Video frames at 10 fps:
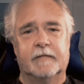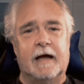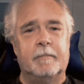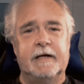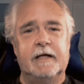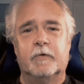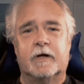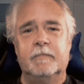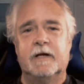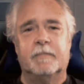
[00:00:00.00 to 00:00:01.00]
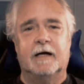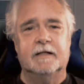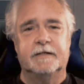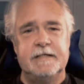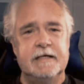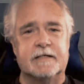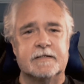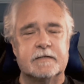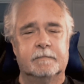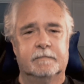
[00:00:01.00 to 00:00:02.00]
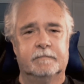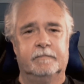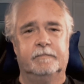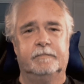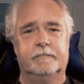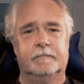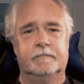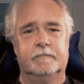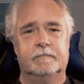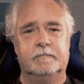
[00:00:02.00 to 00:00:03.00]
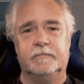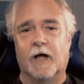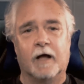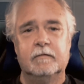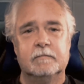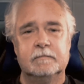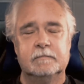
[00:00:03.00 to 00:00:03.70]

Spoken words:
How many were committed by Latinas? None.